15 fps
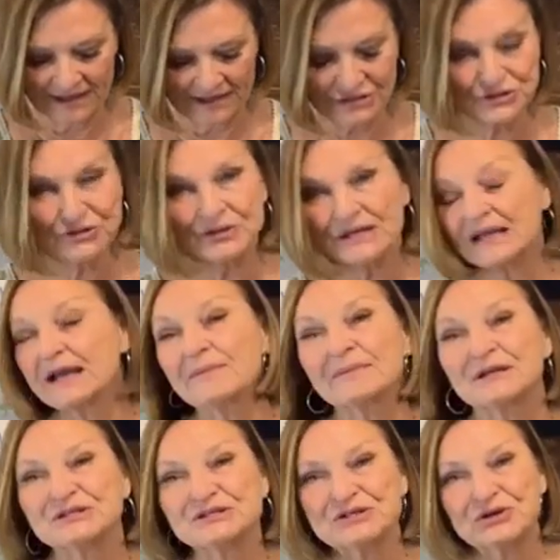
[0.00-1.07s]
got a trick I'm
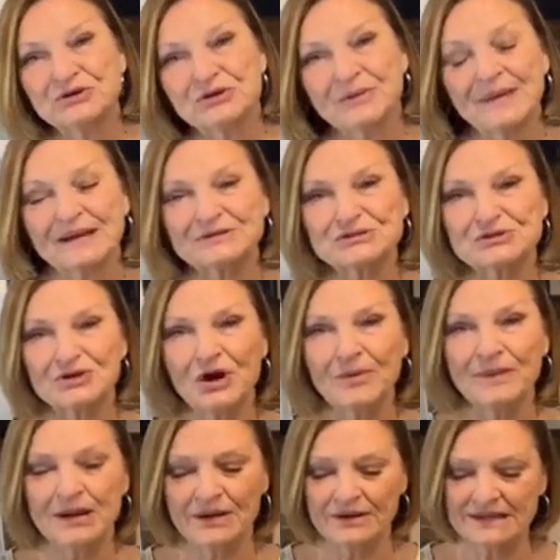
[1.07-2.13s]
going to show you about
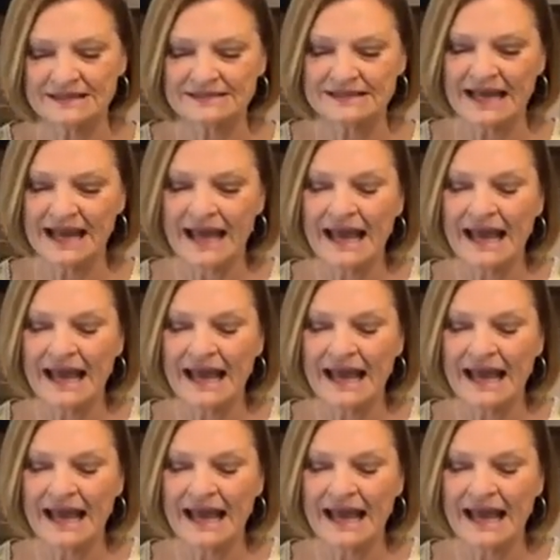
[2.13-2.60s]
strawberries.